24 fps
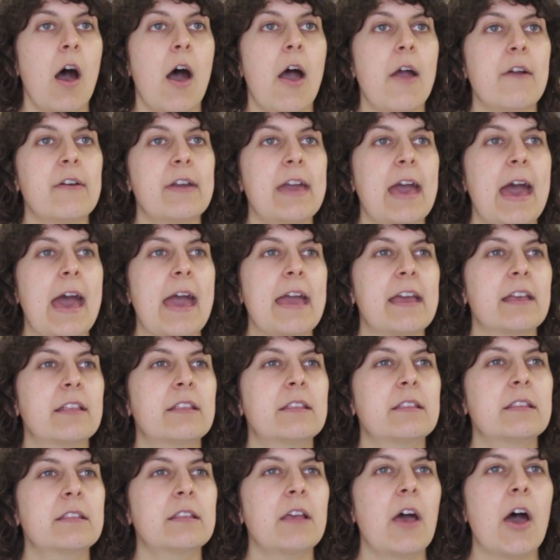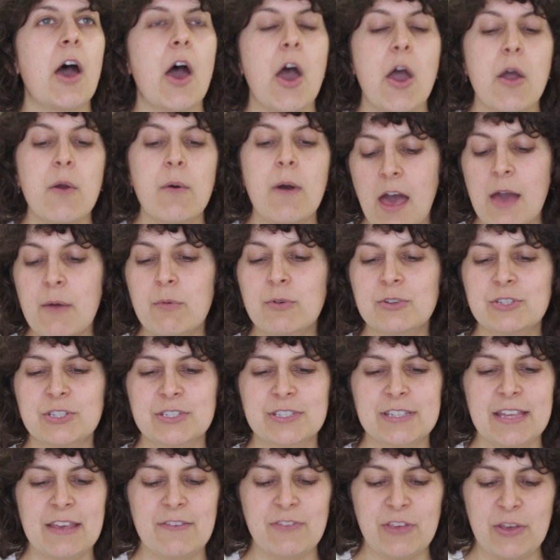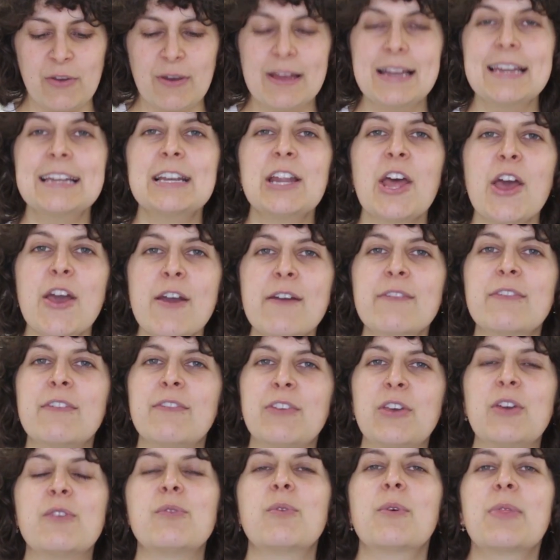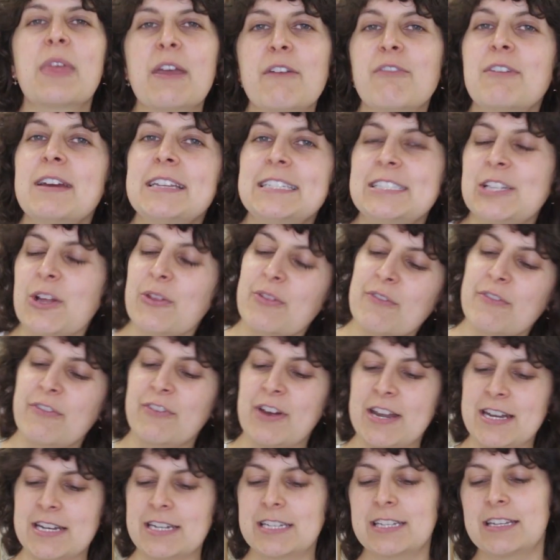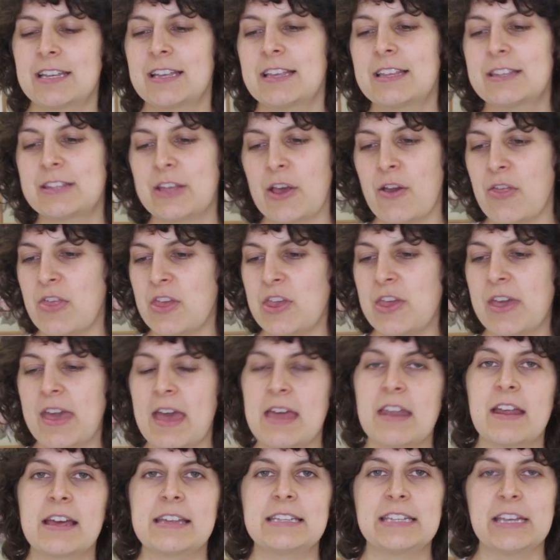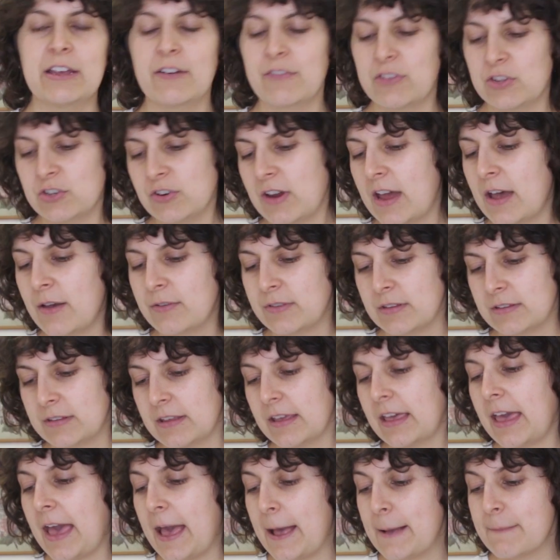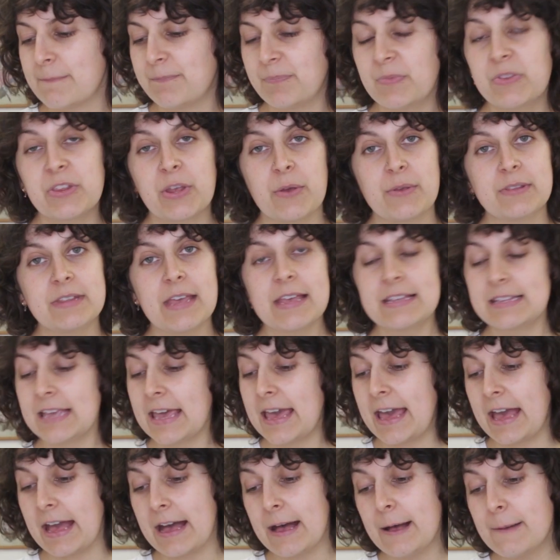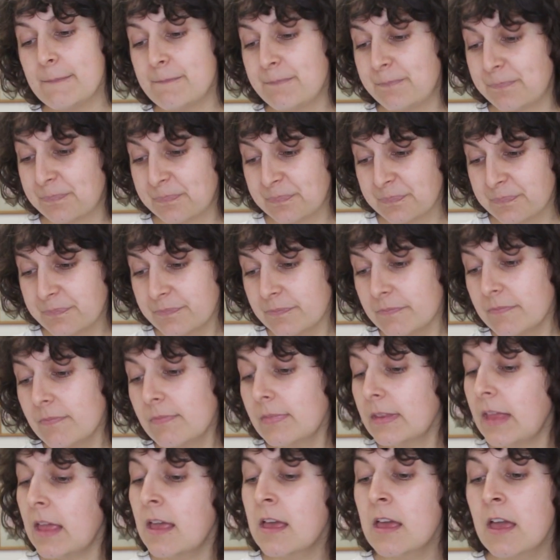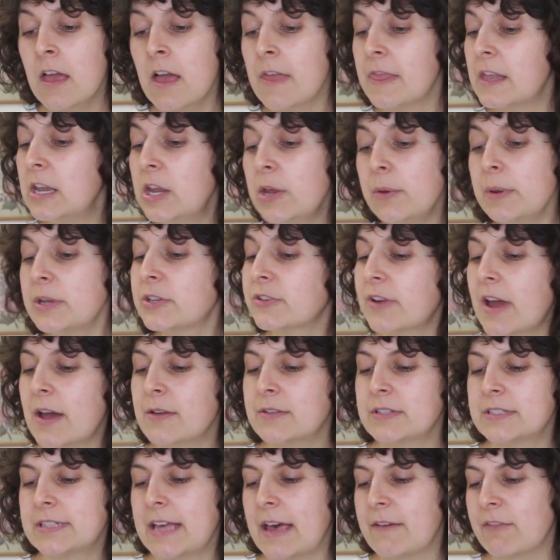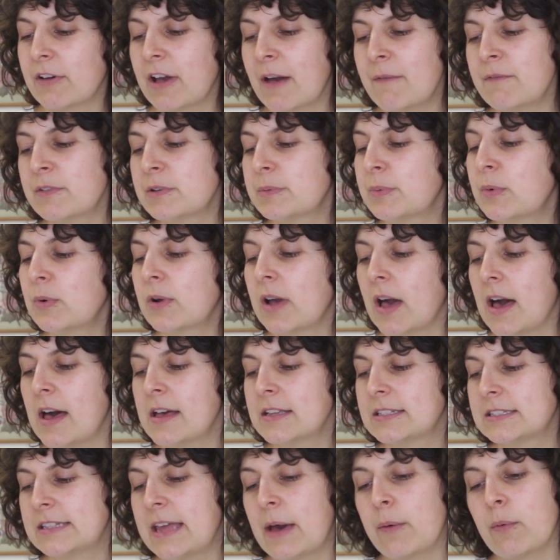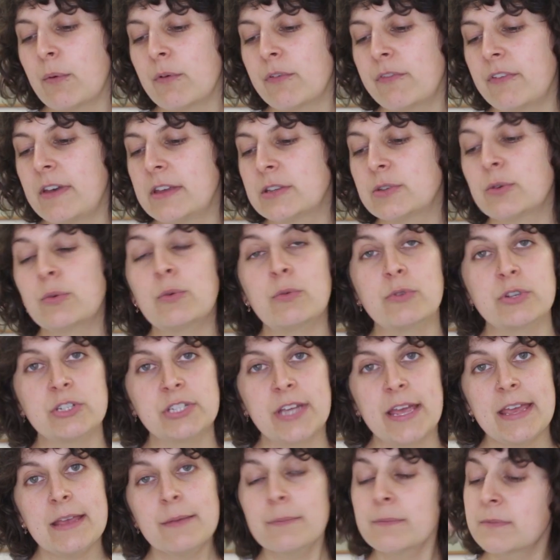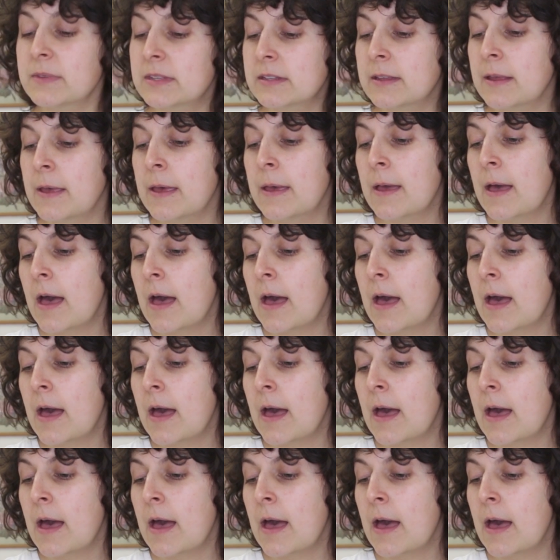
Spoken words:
Okay, so I will just give you a little overview of what they've written on the front so that you get an idea of the trousers. Okay, so it says here, the Louis trousers have a comfortable cut that will fit all shapes,